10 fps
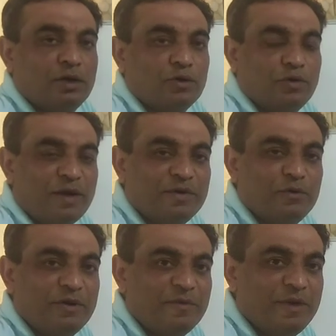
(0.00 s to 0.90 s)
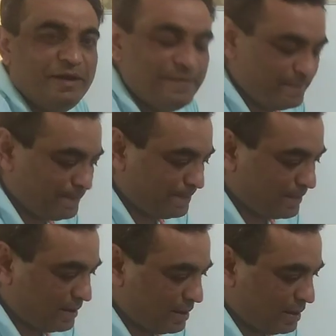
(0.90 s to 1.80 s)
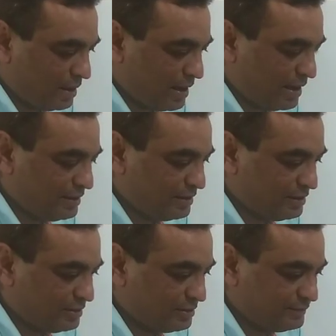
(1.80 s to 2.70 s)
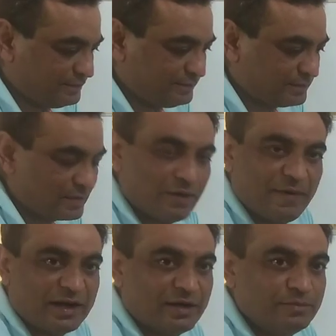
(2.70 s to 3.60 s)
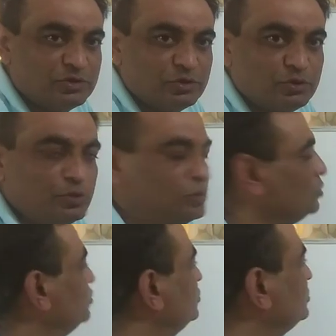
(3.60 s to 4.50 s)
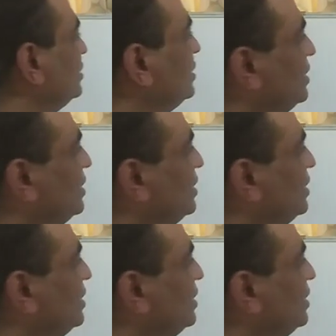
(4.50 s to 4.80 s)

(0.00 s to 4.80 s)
Good afternoon, everybody, and welcome to the